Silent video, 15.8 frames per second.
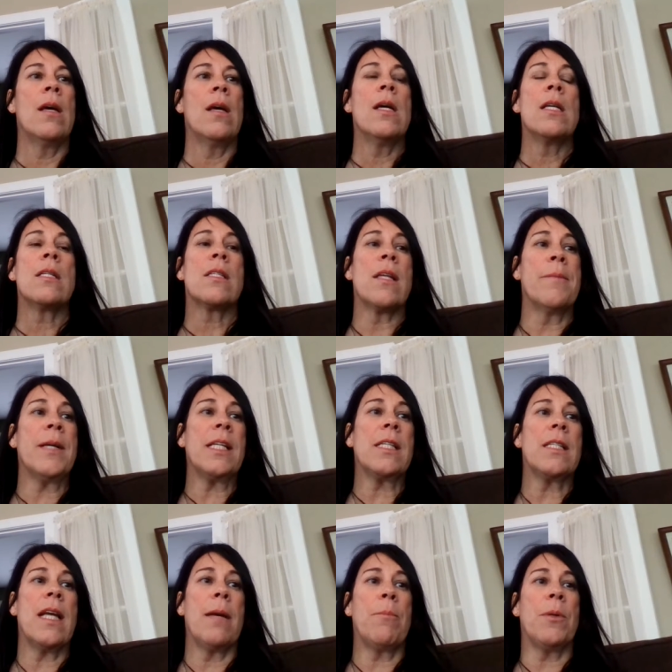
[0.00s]
Some
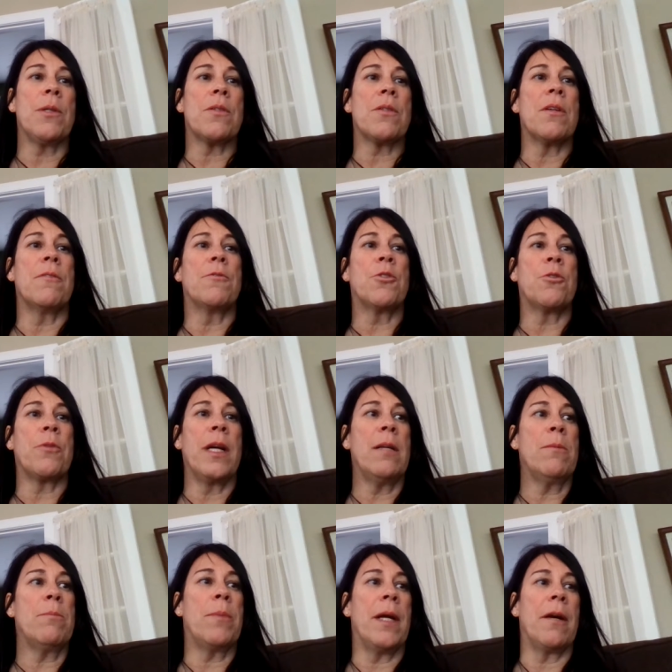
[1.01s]
examples of
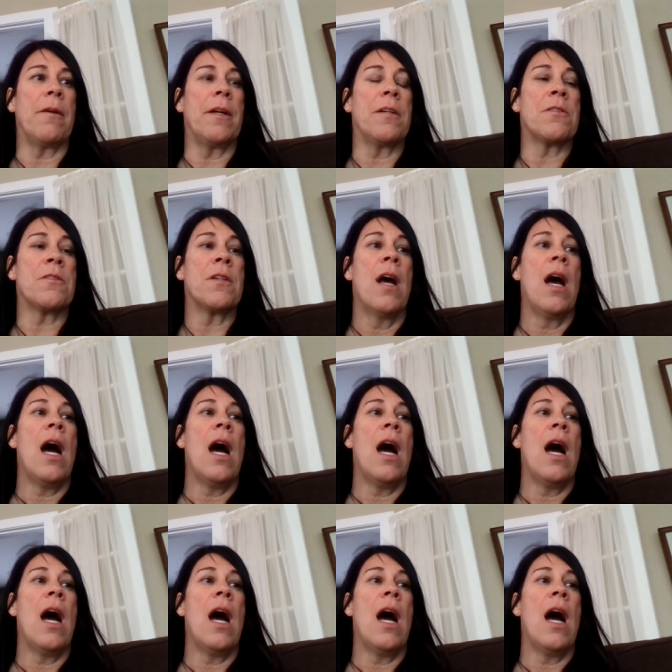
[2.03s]
trade barriers